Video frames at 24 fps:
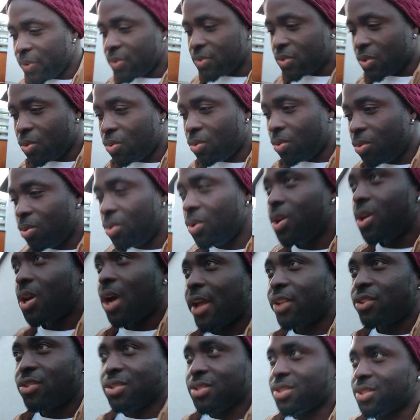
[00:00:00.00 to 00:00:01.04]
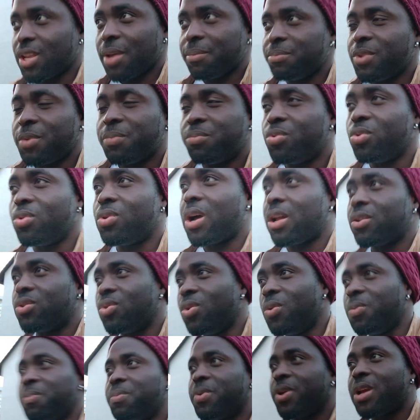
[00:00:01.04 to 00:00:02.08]
So I just kept the book at
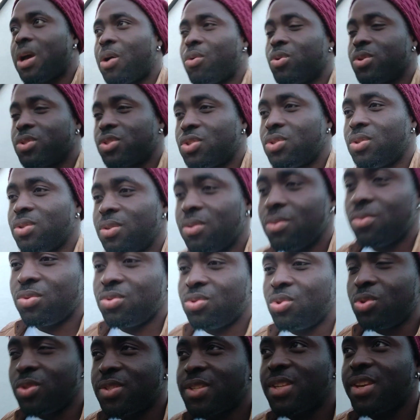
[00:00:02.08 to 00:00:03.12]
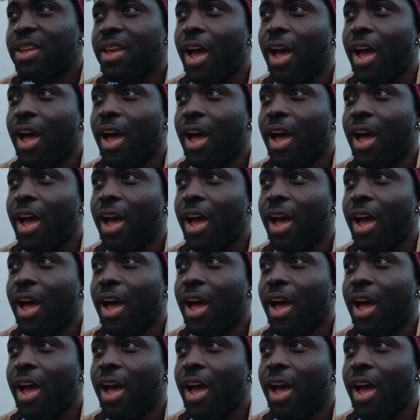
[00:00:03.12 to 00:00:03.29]
home, but I was using